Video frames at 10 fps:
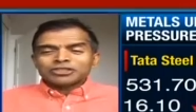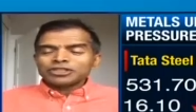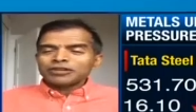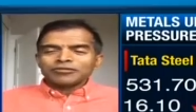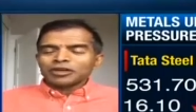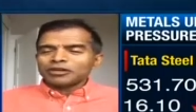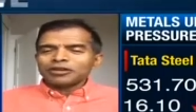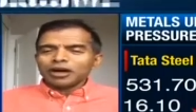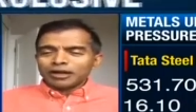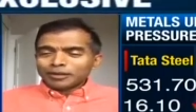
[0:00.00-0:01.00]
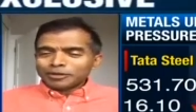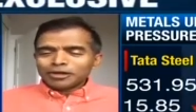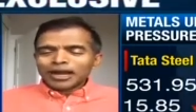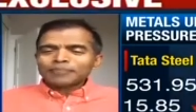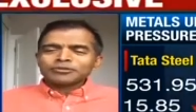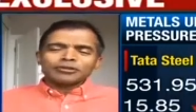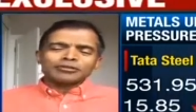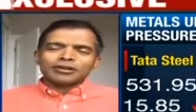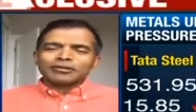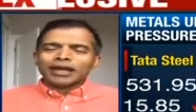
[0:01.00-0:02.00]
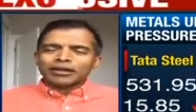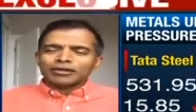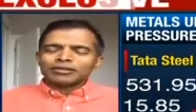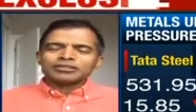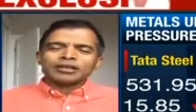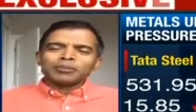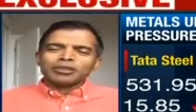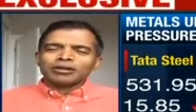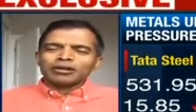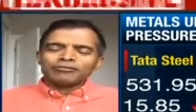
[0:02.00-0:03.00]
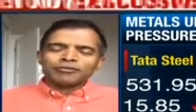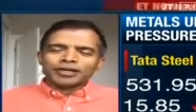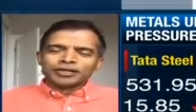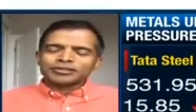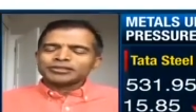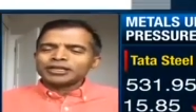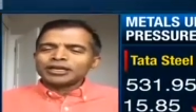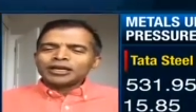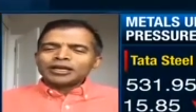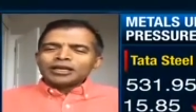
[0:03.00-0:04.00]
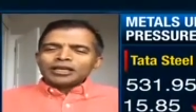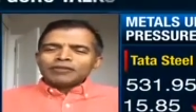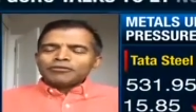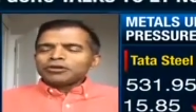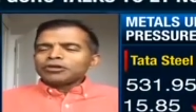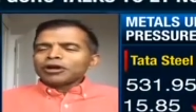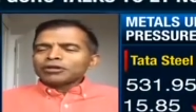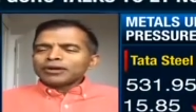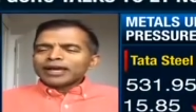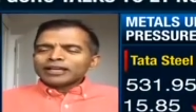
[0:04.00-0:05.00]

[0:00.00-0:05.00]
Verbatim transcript: shift on a dot. I mean, you're absolutely right. On December 31st, if you talk to